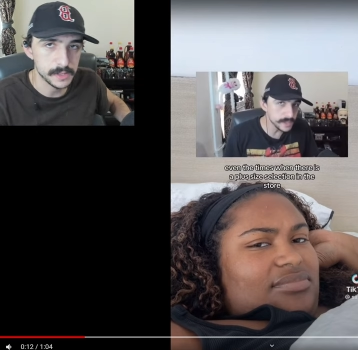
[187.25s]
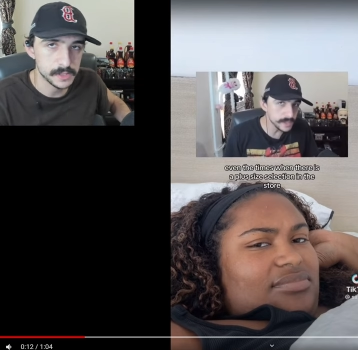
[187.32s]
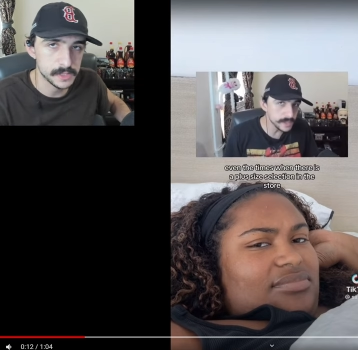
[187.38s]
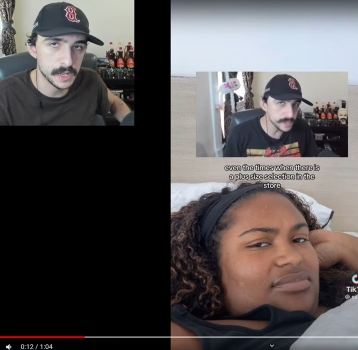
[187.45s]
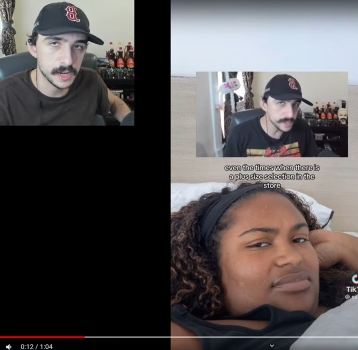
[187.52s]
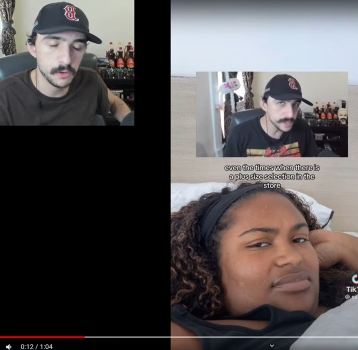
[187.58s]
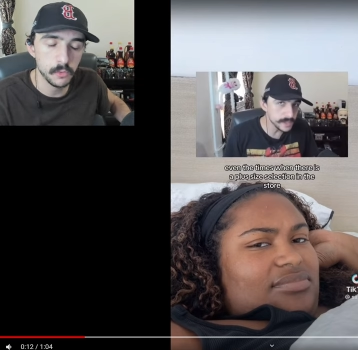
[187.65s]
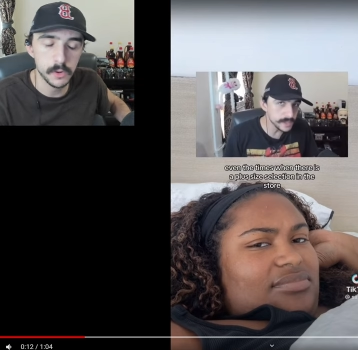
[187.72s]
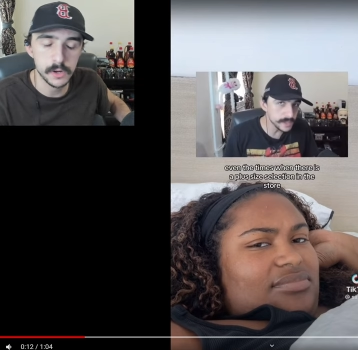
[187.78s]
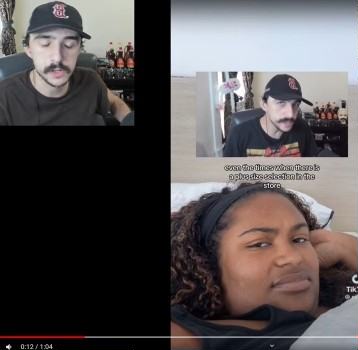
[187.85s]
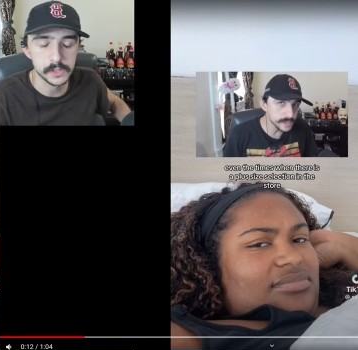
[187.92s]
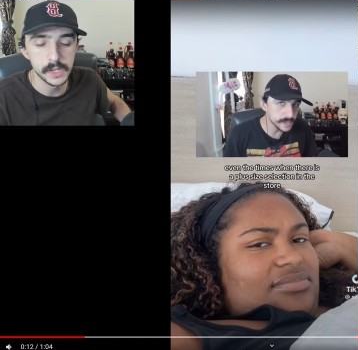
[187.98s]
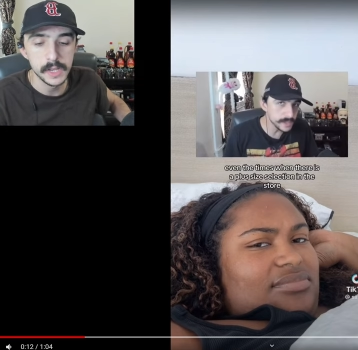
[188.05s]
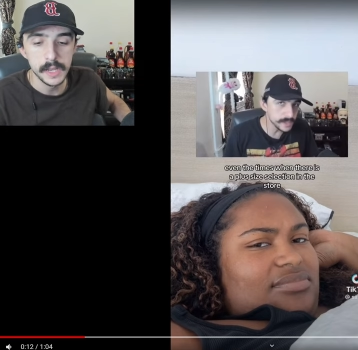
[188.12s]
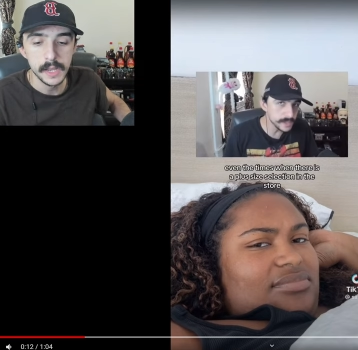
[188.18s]
Speaker 1: It's not how it
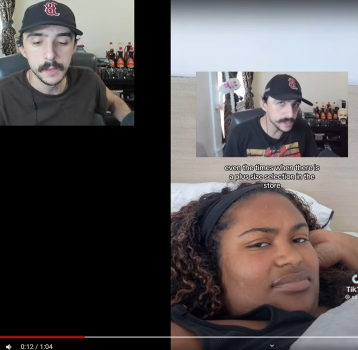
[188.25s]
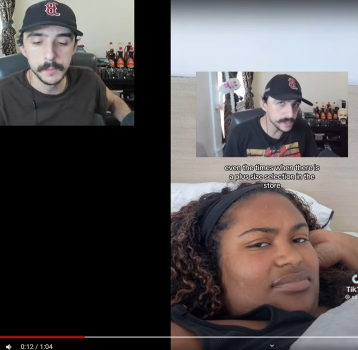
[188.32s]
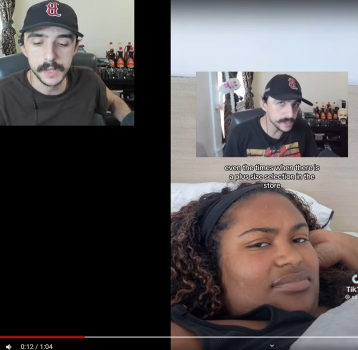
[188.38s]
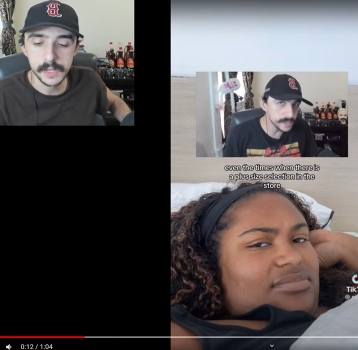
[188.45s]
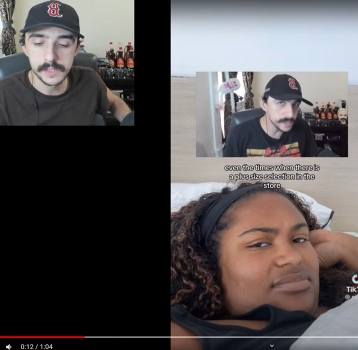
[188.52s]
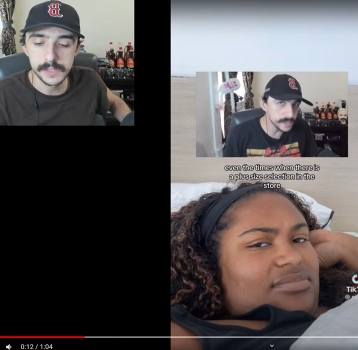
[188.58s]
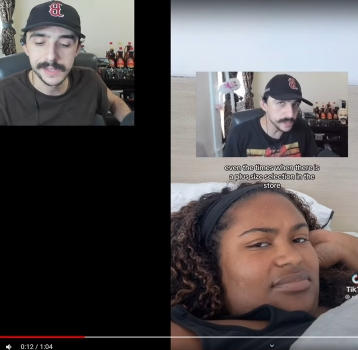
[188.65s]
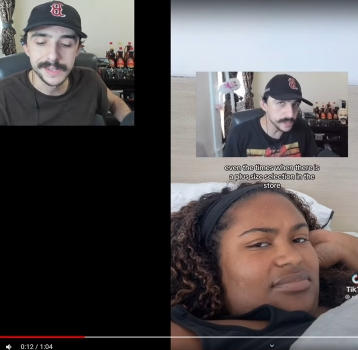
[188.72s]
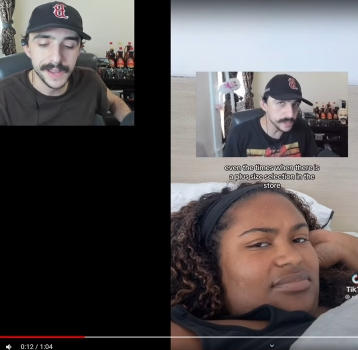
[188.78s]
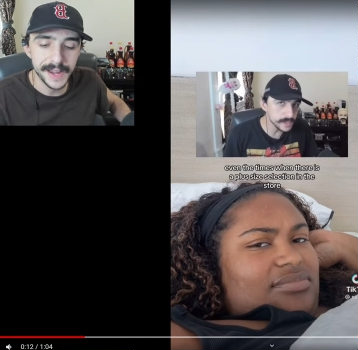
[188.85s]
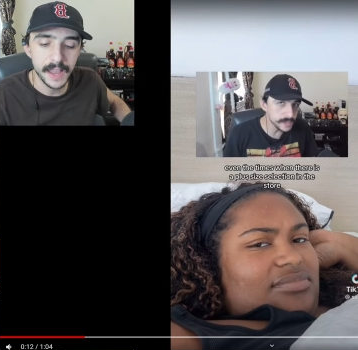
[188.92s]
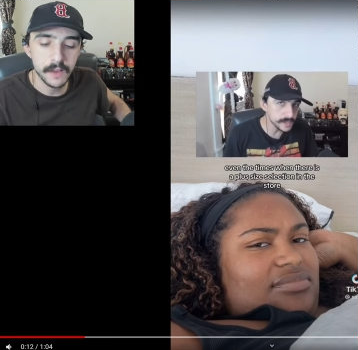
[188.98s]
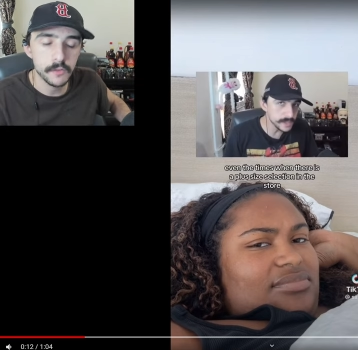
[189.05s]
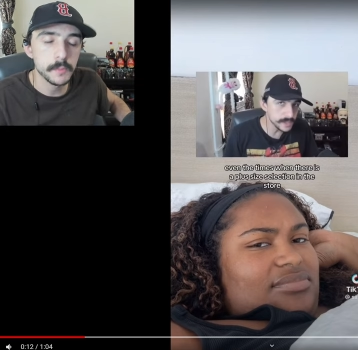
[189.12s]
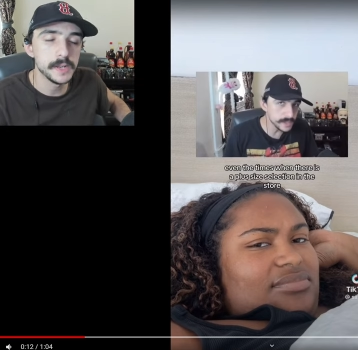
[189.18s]
works, because
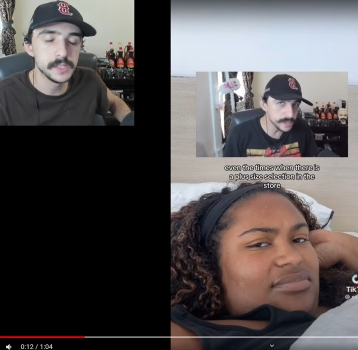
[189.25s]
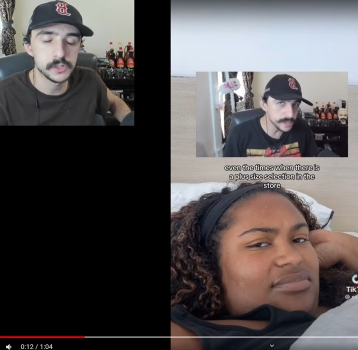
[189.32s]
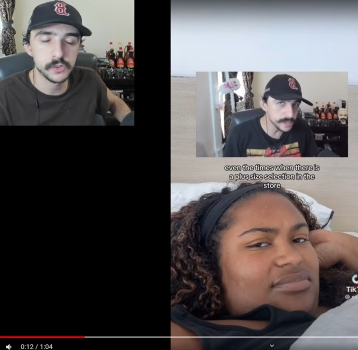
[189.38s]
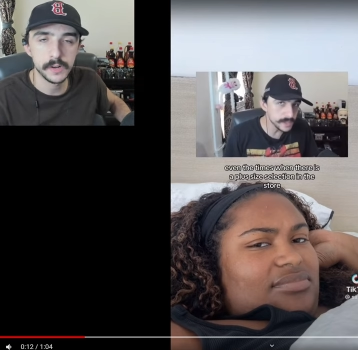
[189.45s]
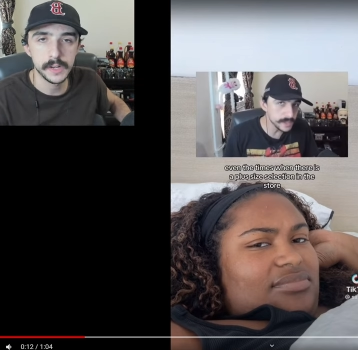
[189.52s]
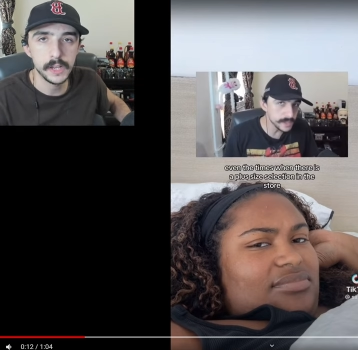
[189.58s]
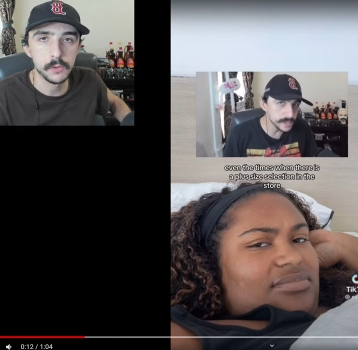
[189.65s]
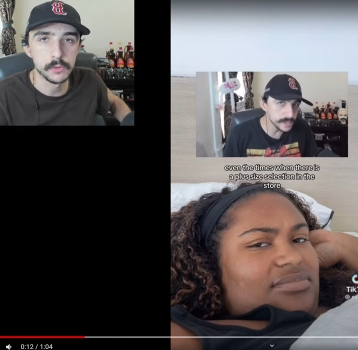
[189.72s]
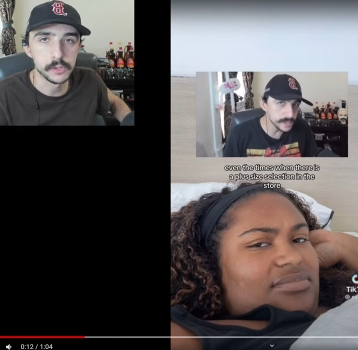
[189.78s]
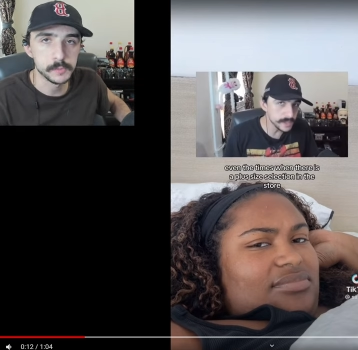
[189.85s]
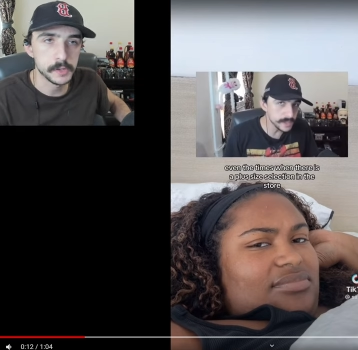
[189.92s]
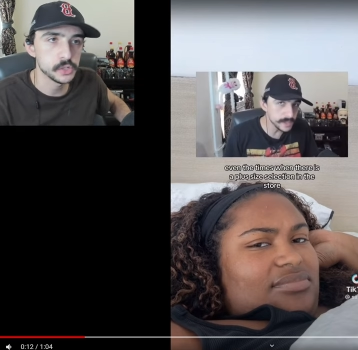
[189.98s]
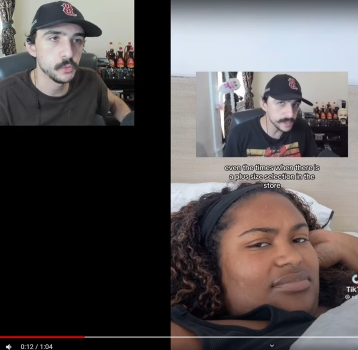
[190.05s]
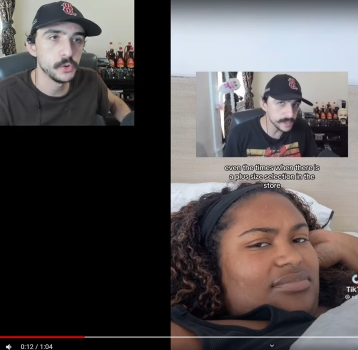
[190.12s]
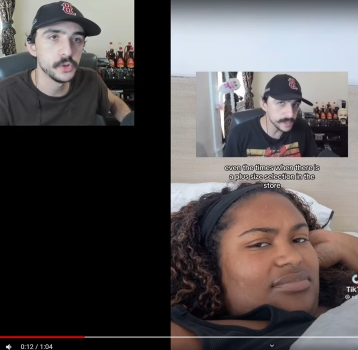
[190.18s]
not everybody's created equal,
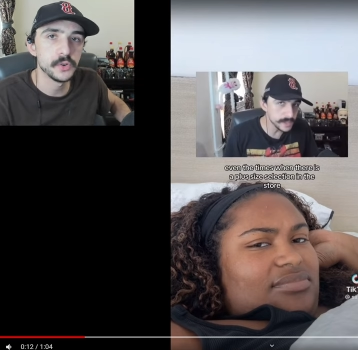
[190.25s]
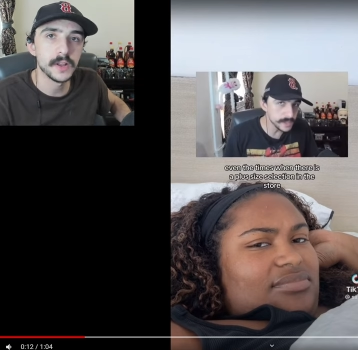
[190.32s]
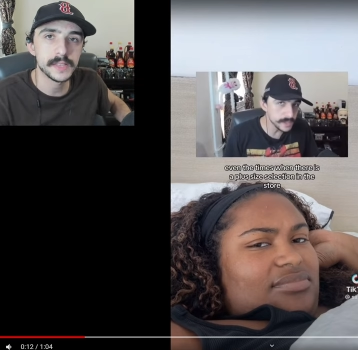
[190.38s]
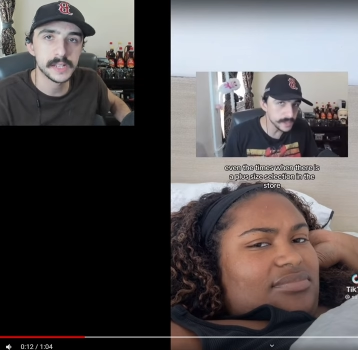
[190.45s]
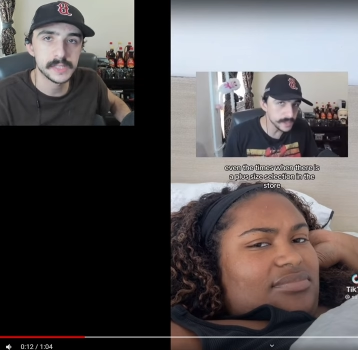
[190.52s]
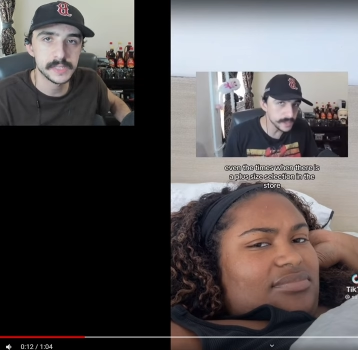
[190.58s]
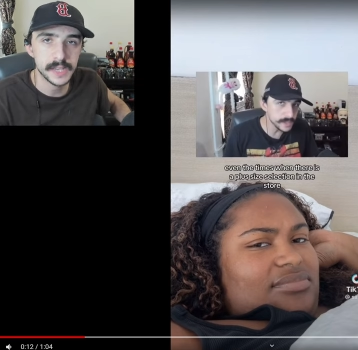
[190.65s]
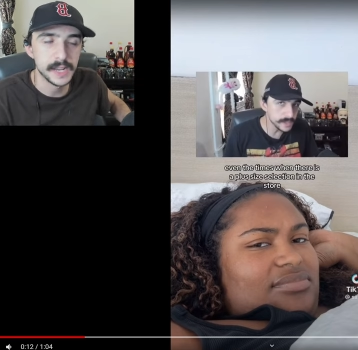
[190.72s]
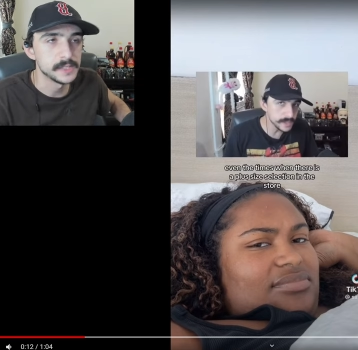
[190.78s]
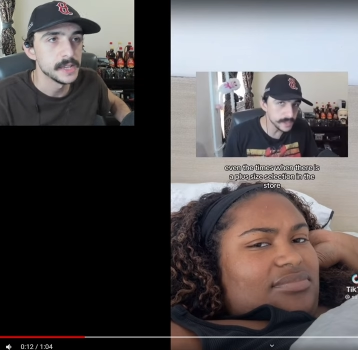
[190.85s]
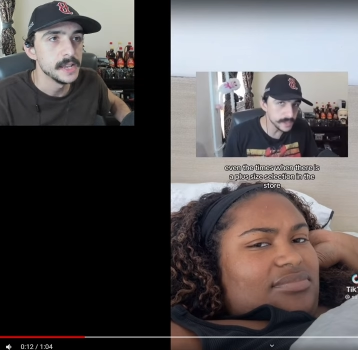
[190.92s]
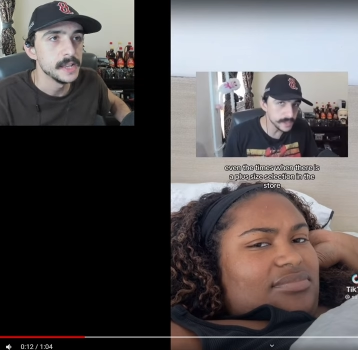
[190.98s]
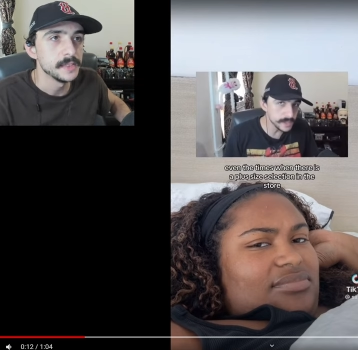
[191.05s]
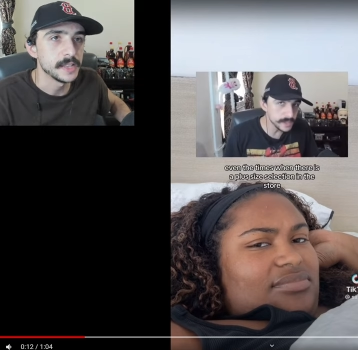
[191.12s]
especially when you're at that size.